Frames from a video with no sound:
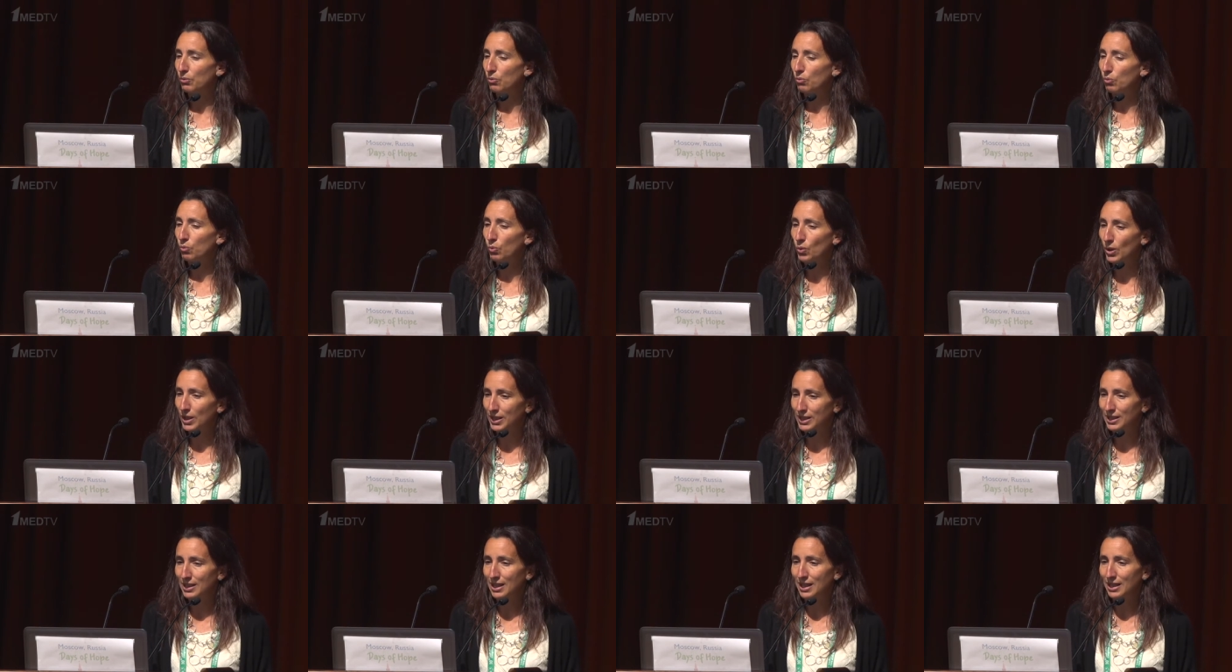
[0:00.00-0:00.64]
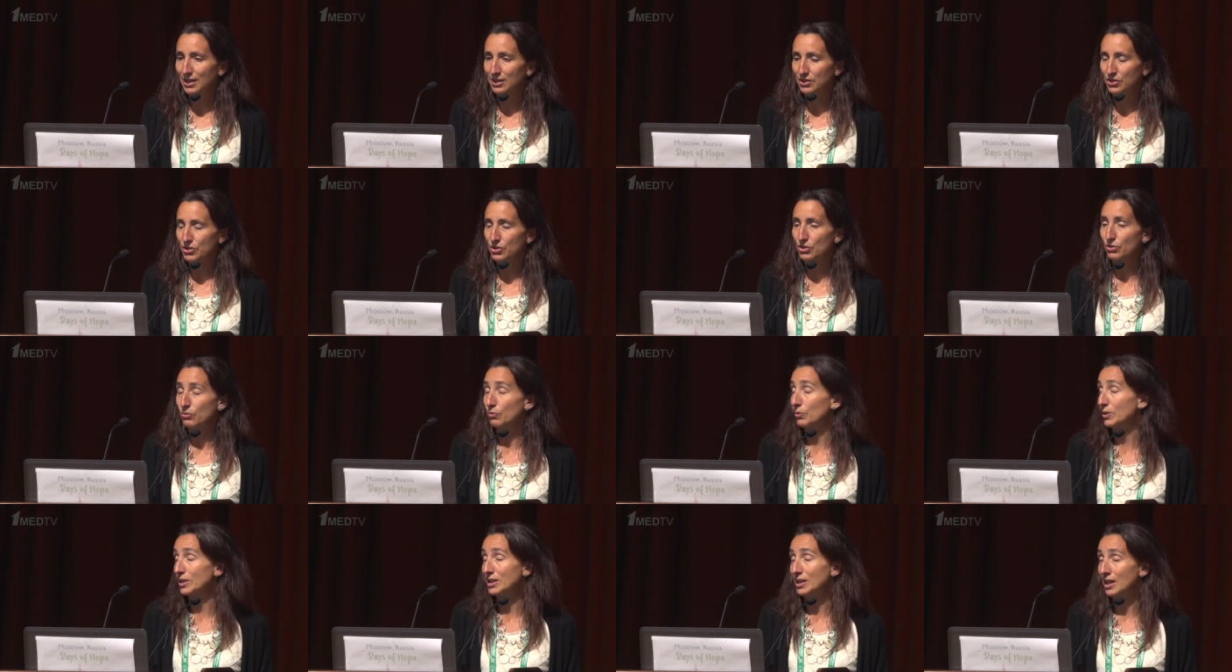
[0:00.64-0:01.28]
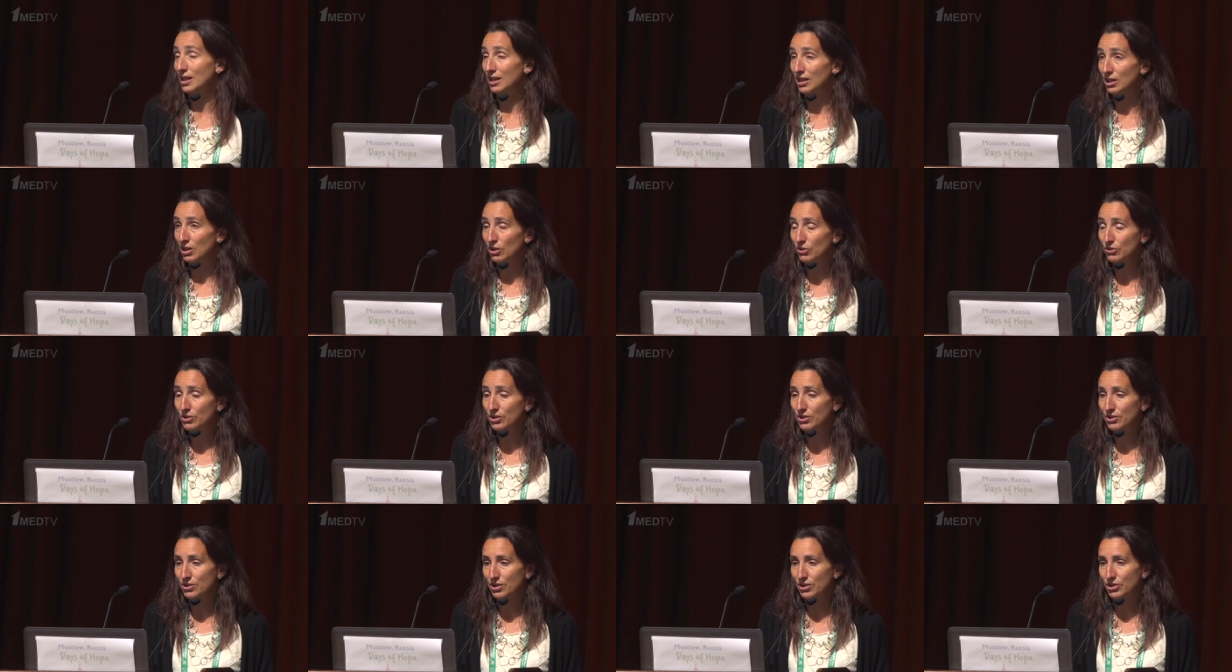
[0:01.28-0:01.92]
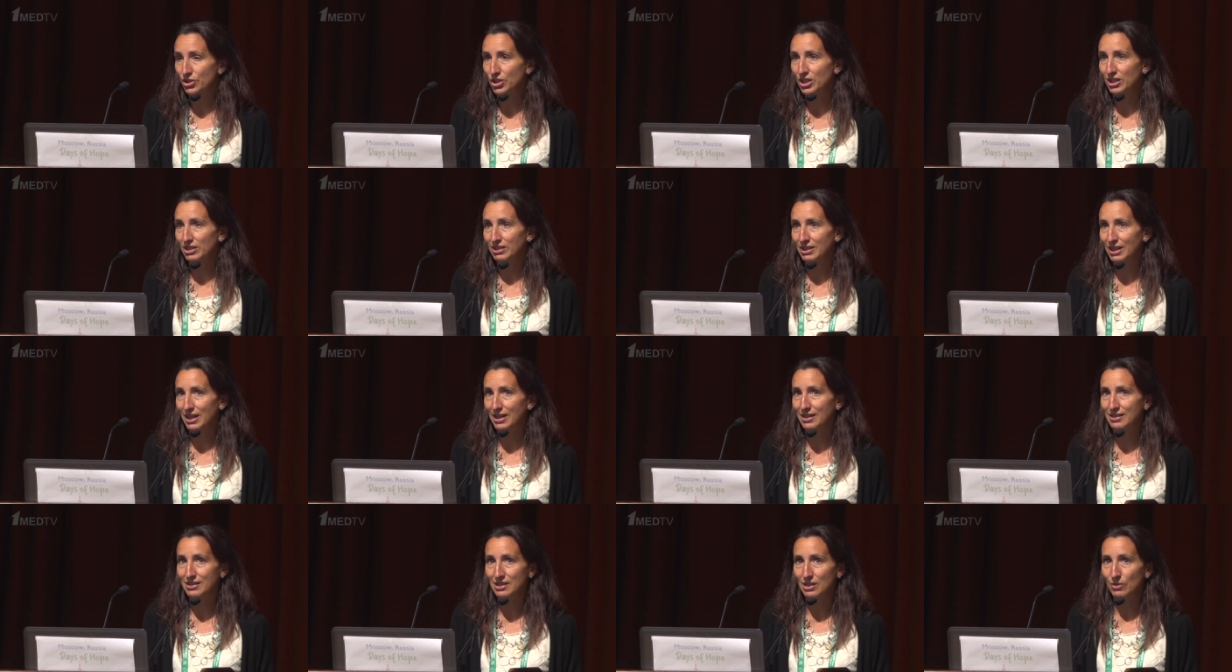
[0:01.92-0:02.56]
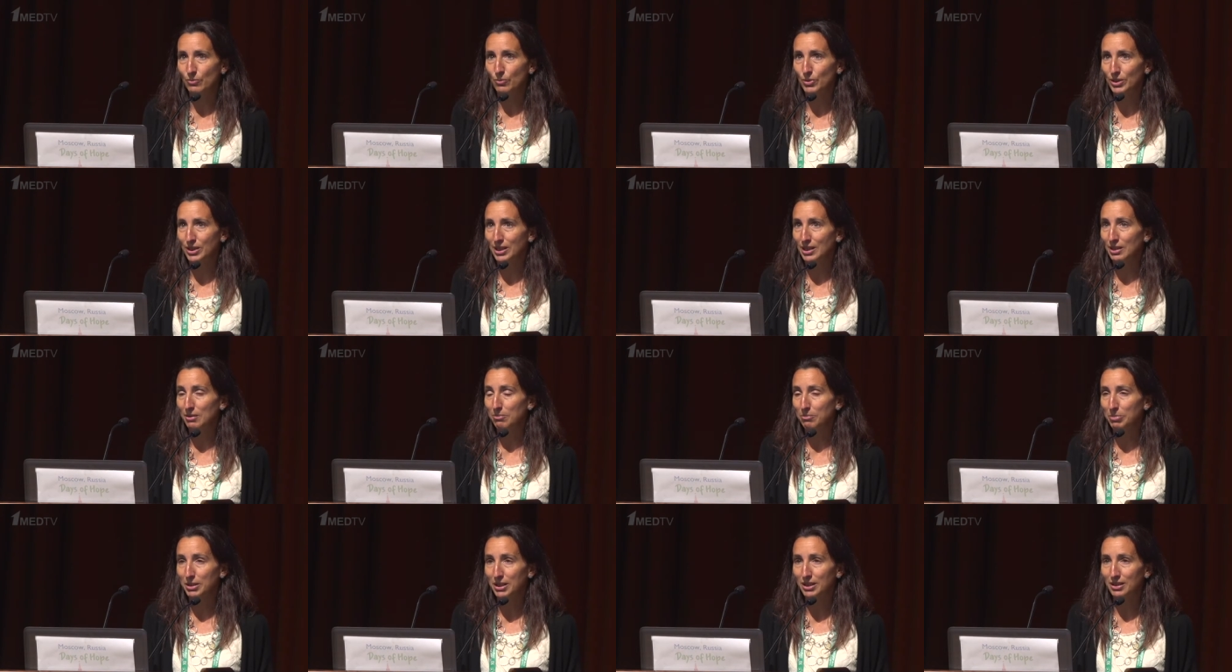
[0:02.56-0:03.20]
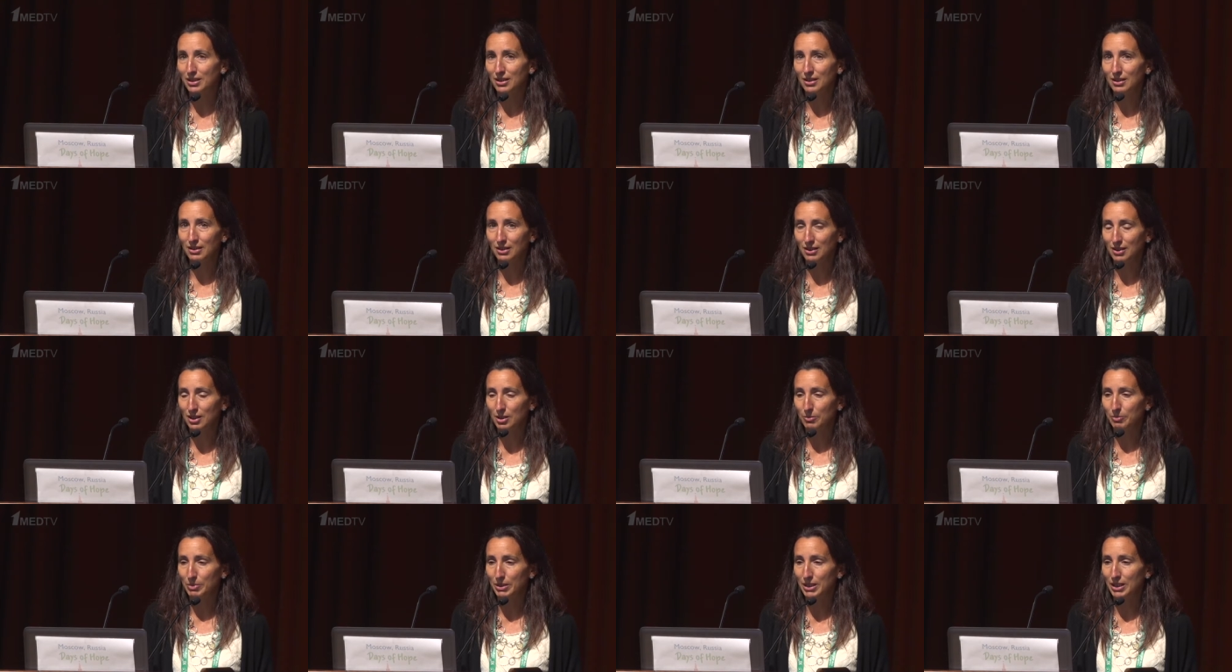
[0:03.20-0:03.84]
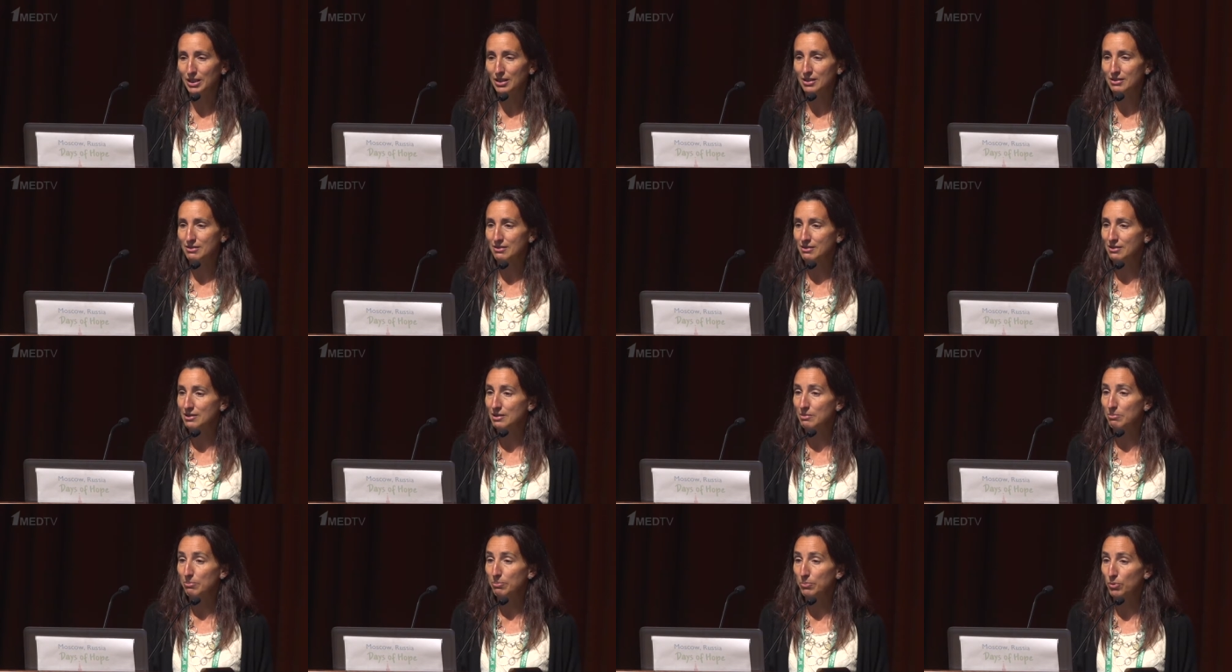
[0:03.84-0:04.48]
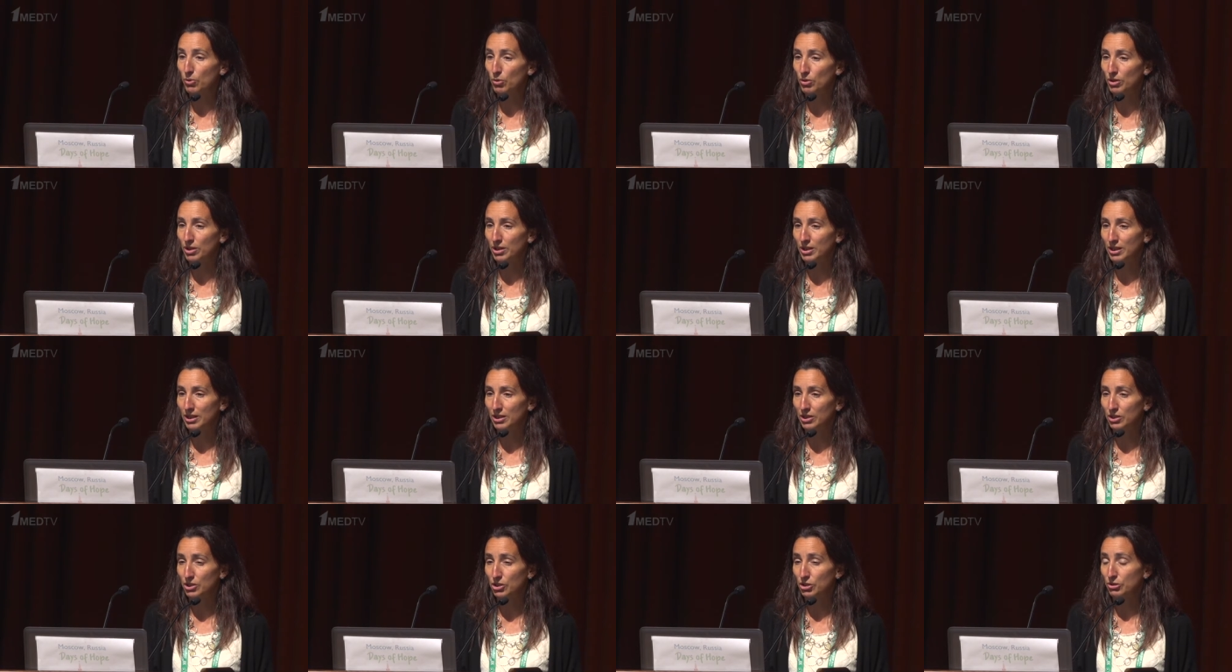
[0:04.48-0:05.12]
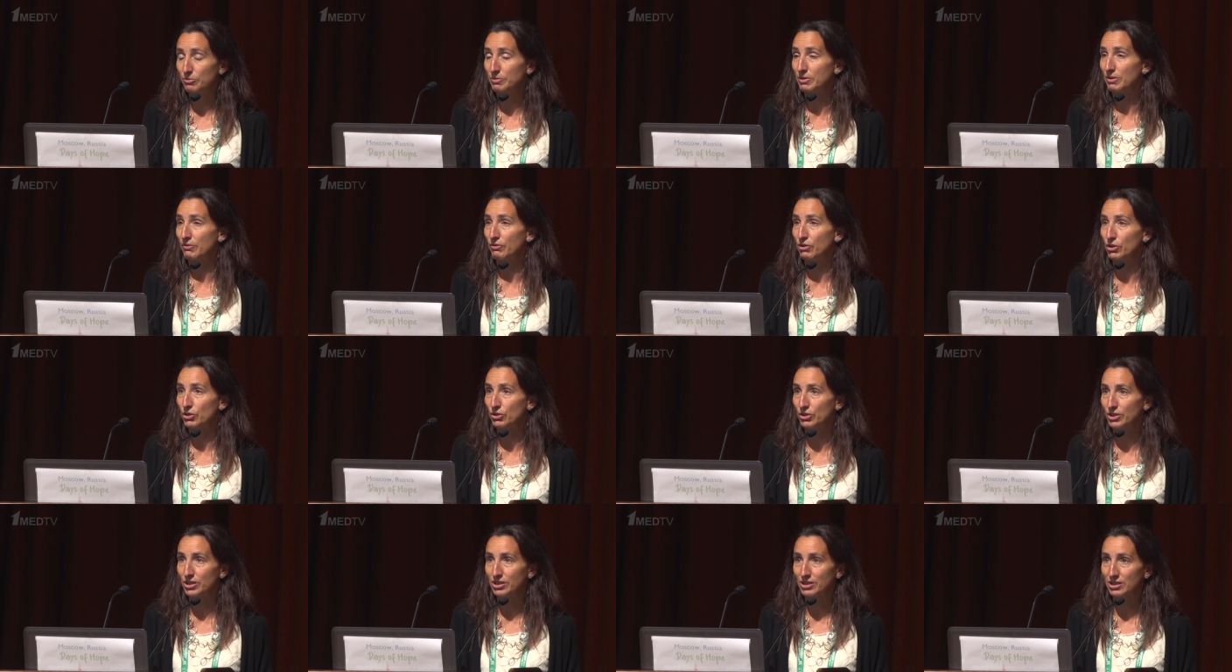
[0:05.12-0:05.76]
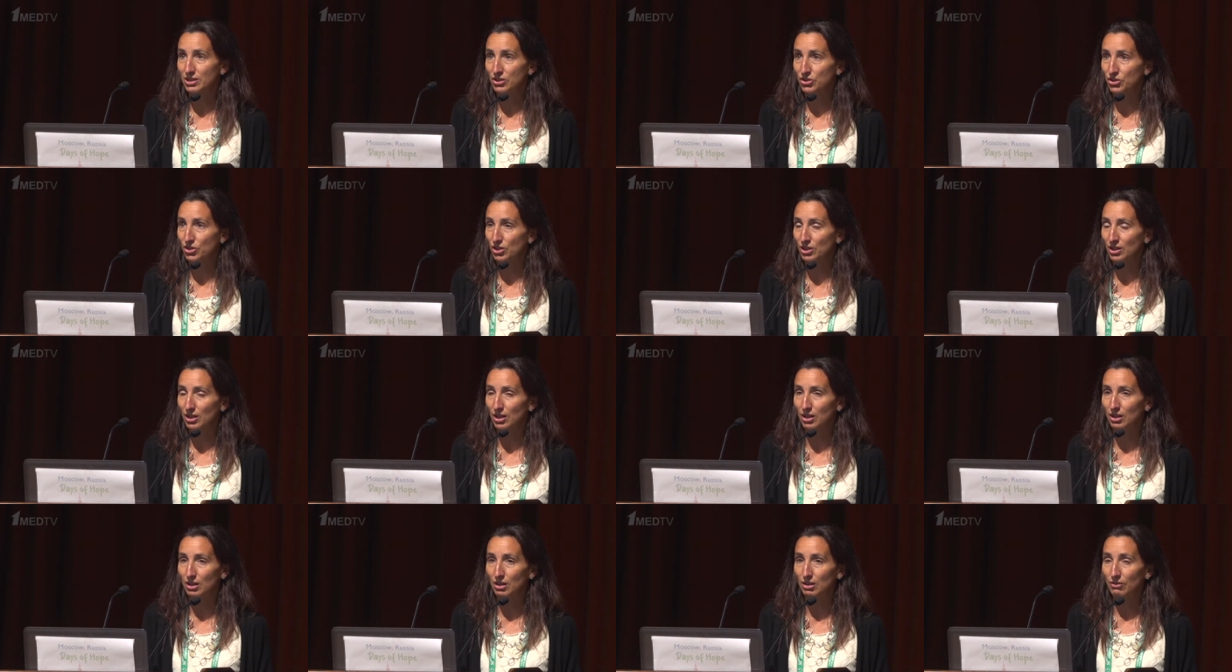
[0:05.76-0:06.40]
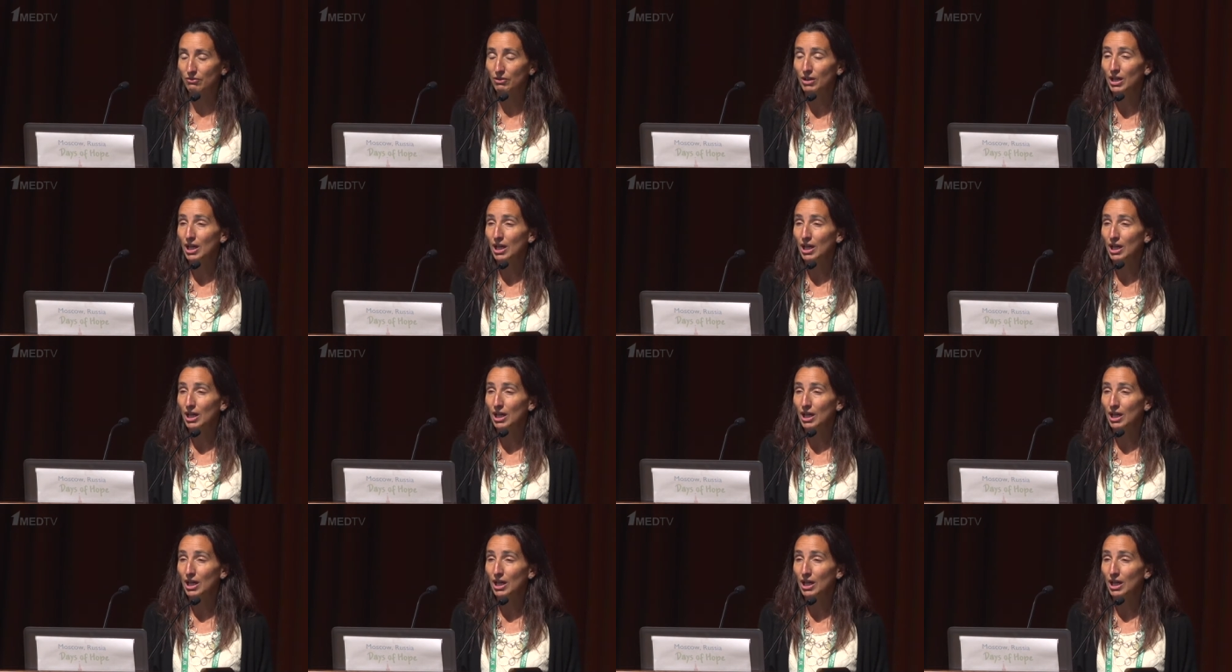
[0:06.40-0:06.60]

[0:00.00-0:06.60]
what diagnosis the child has and what the impending therapy is important in terms of your decision of